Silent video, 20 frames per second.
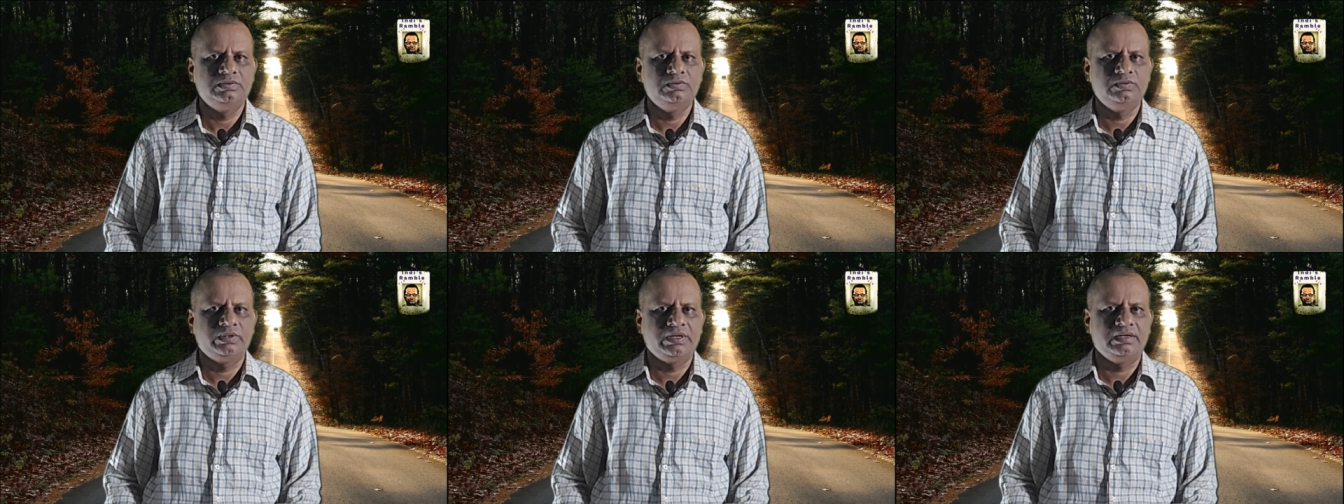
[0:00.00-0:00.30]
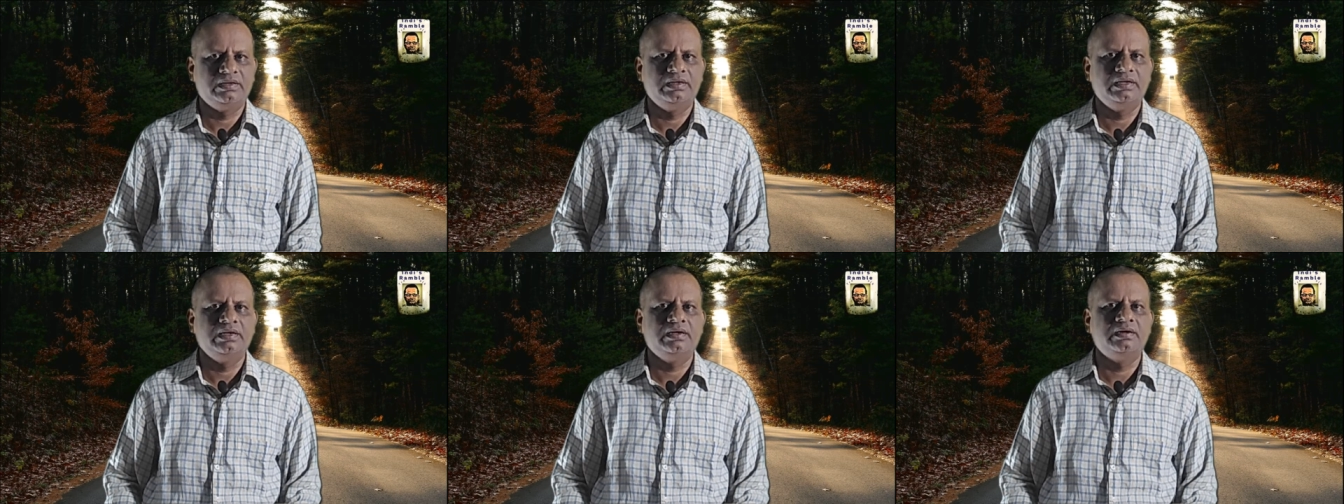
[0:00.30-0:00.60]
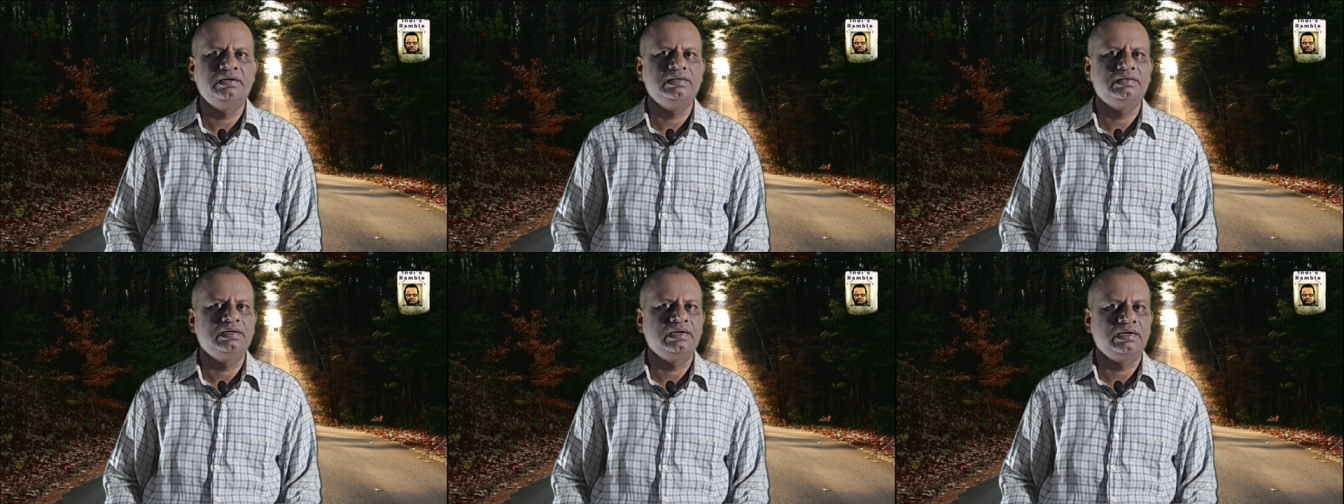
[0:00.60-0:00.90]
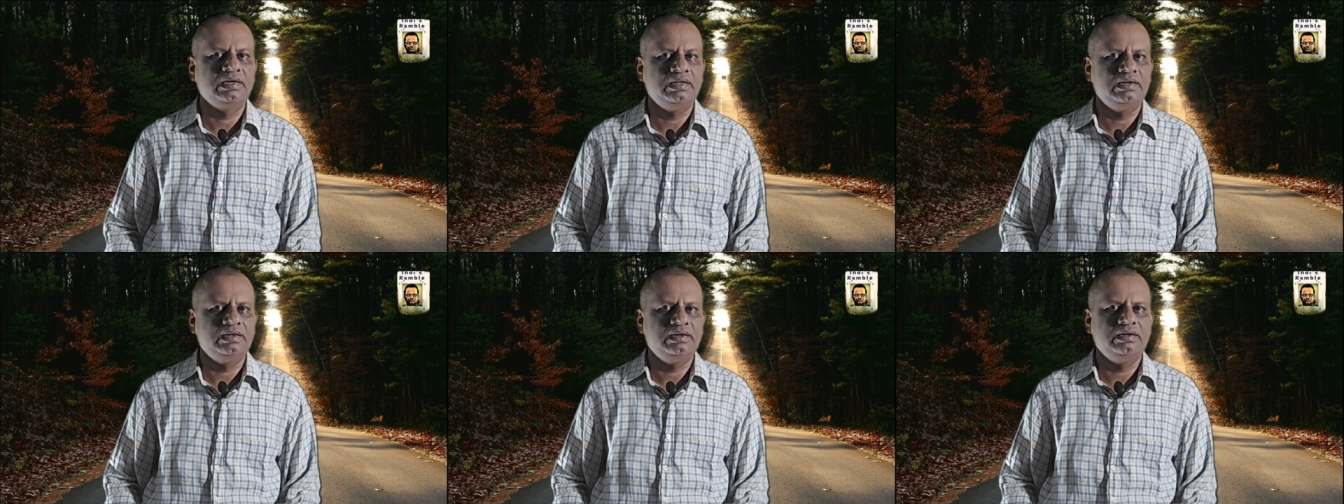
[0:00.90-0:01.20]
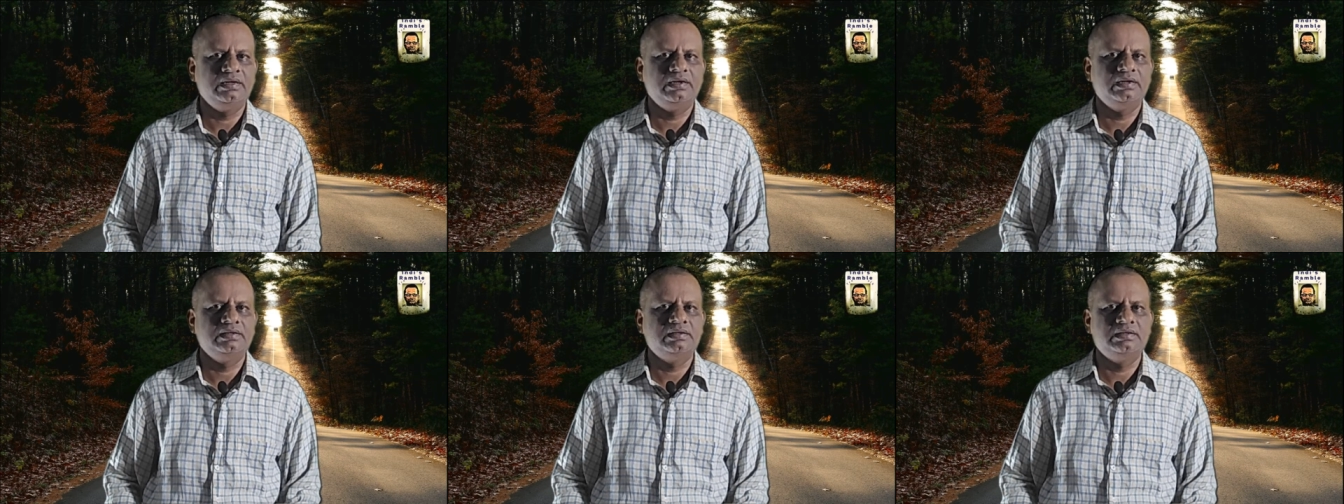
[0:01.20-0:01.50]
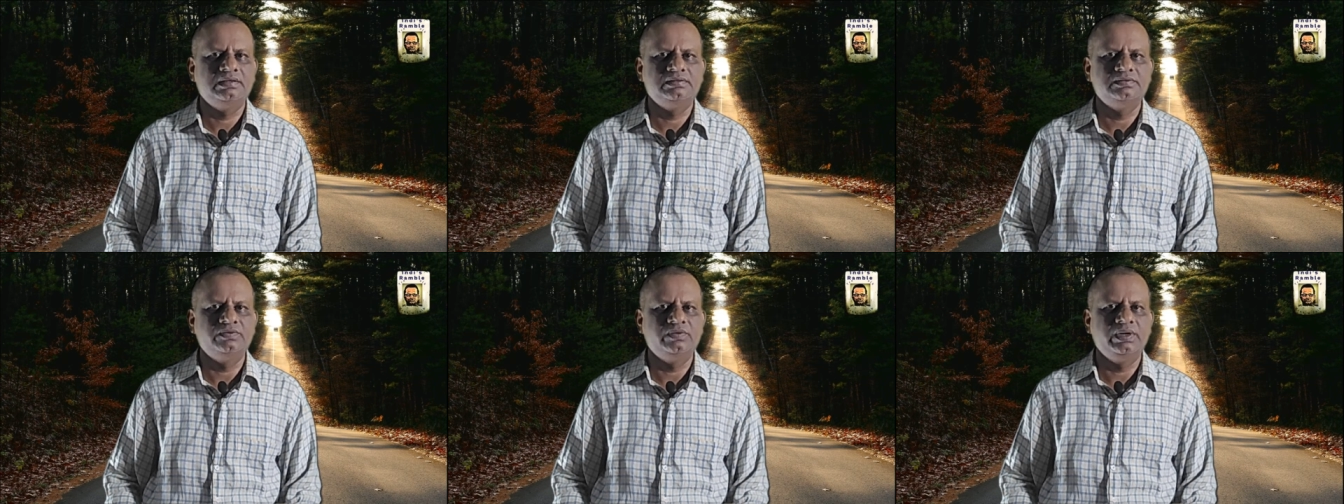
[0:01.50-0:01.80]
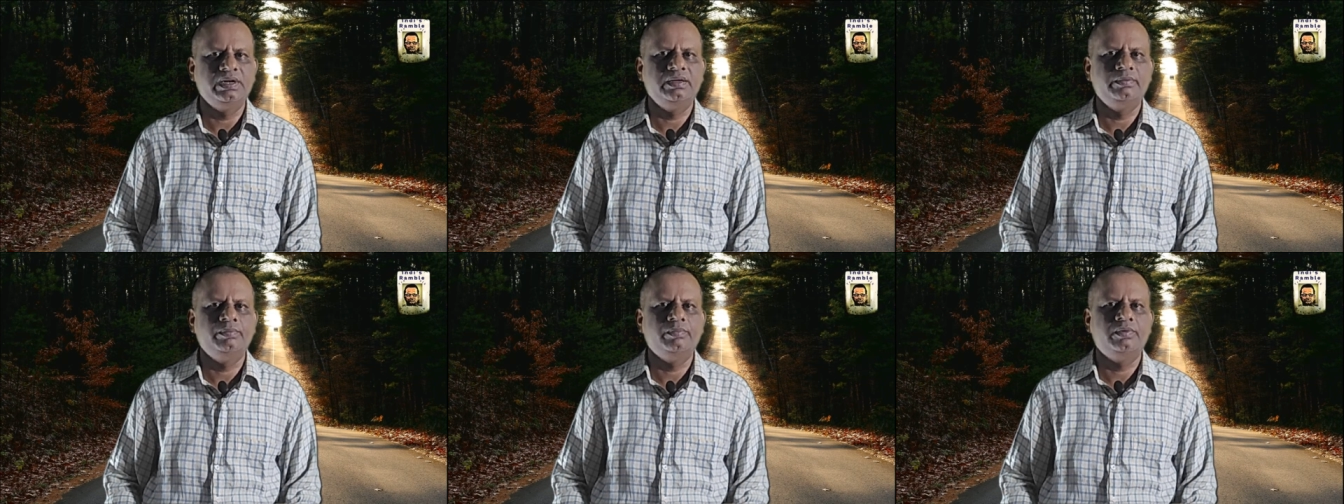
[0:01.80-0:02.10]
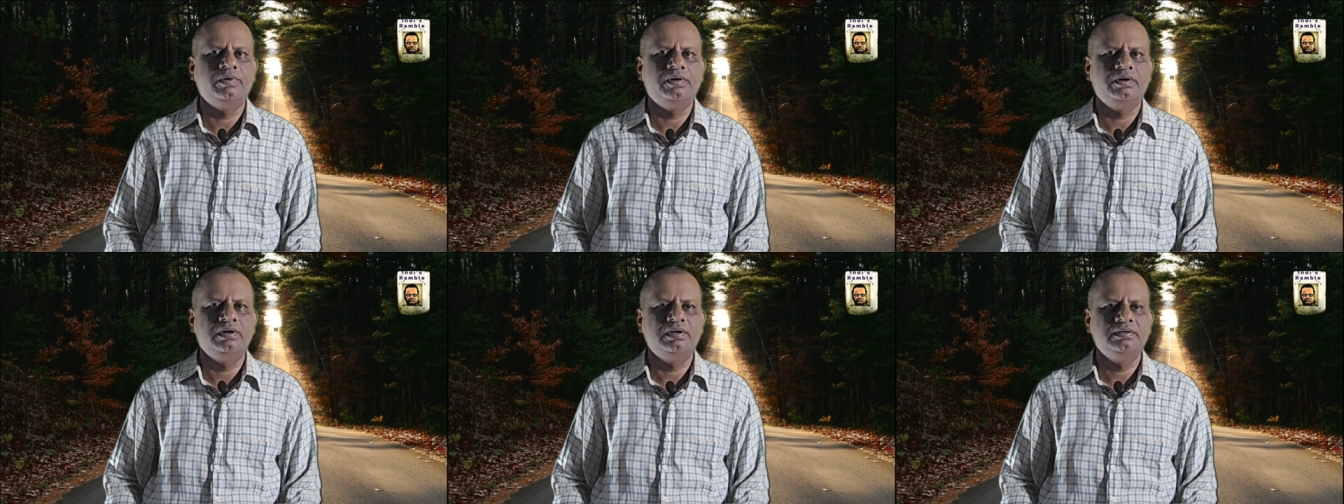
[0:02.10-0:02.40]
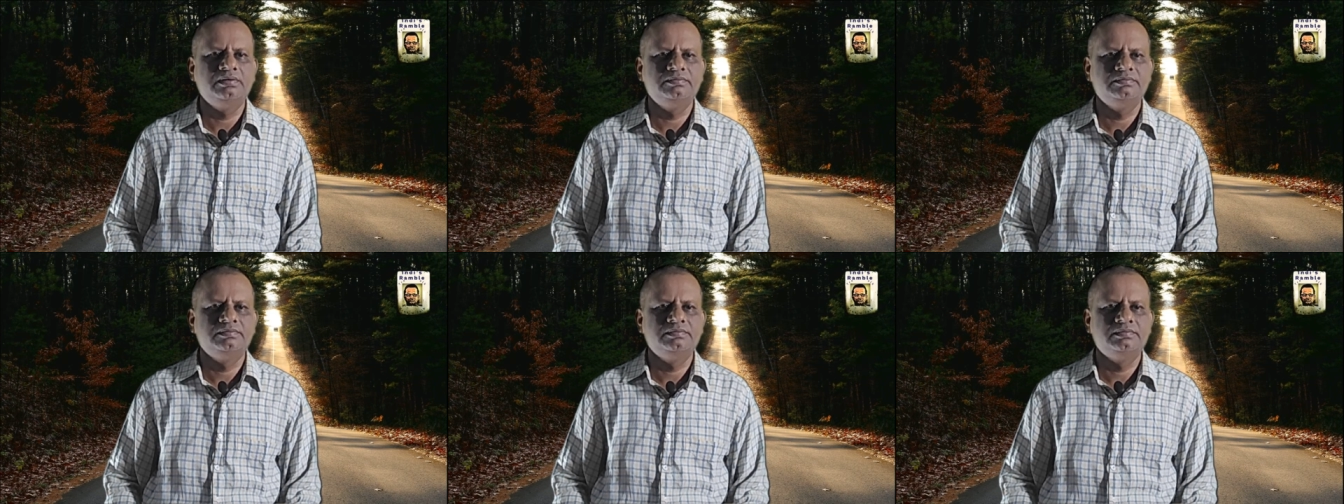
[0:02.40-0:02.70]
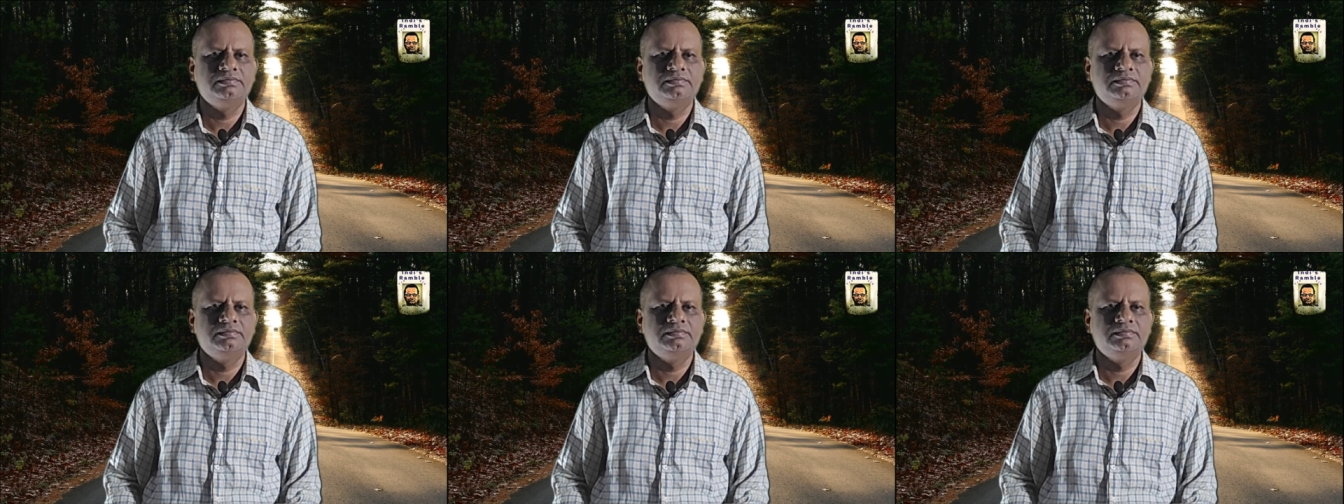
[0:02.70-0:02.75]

You can hear it again and again, that is very important.